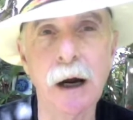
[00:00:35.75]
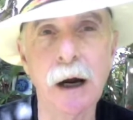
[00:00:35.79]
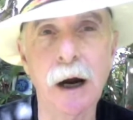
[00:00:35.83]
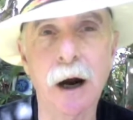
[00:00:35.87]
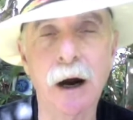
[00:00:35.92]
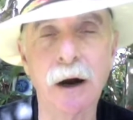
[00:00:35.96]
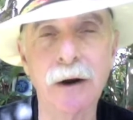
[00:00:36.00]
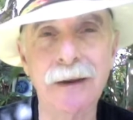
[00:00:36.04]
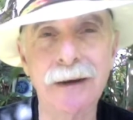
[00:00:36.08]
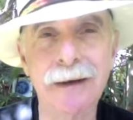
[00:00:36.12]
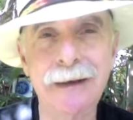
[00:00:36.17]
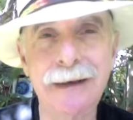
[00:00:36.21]

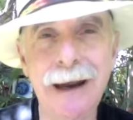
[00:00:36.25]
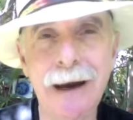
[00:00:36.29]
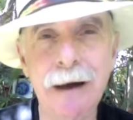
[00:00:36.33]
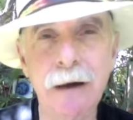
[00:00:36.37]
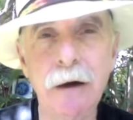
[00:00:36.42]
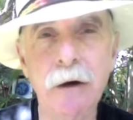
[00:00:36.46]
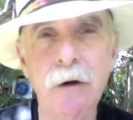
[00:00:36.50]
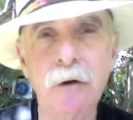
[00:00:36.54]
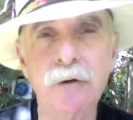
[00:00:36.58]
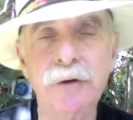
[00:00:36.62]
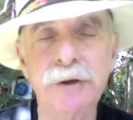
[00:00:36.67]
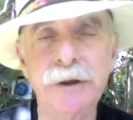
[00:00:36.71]
are the
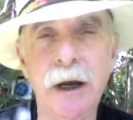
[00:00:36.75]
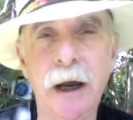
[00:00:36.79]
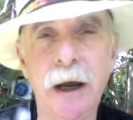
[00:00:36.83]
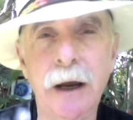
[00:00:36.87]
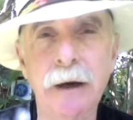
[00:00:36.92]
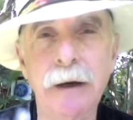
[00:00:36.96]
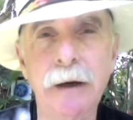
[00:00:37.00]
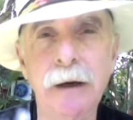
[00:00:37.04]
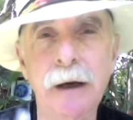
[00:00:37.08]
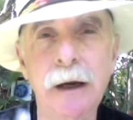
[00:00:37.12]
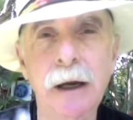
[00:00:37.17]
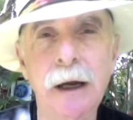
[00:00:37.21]
technical
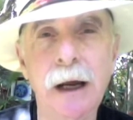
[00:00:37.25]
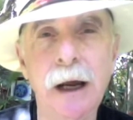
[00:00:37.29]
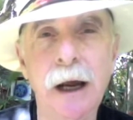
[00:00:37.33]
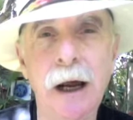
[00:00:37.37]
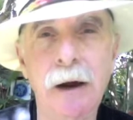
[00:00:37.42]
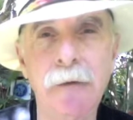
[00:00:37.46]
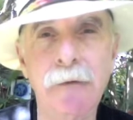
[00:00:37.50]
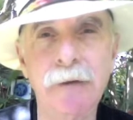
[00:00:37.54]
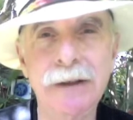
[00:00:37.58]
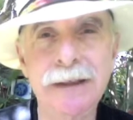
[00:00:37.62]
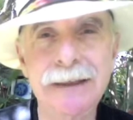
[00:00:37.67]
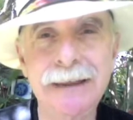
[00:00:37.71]
side
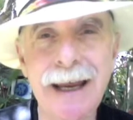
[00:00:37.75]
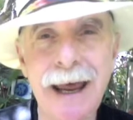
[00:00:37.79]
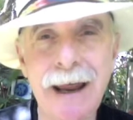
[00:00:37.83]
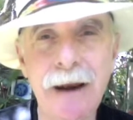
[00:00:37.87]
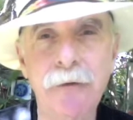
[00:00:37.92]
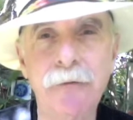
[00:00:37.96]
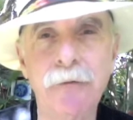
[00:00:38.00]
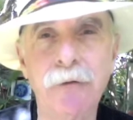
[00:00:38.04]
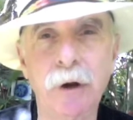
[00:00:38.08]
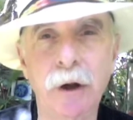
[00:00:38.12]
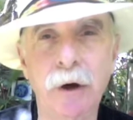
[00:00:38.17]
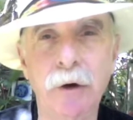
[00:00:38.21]
of a set
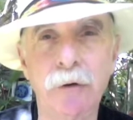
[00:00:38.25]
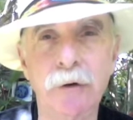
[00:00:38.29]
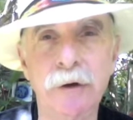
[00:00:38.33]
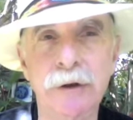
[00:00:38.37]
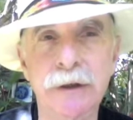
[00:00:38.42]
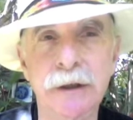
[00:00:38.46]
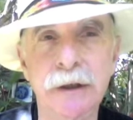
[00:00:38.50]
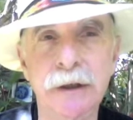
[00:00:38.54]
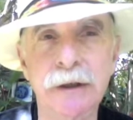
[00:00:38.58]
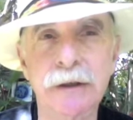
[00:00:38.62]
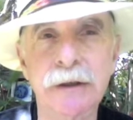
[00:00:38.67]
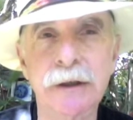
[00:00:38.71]
of
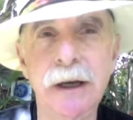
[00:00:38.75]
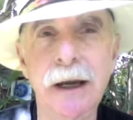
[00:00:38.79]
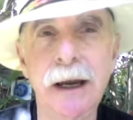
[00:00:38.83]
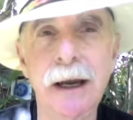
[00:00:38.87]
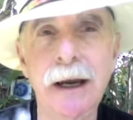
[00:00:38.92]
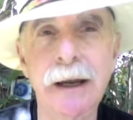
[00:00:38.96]
literacies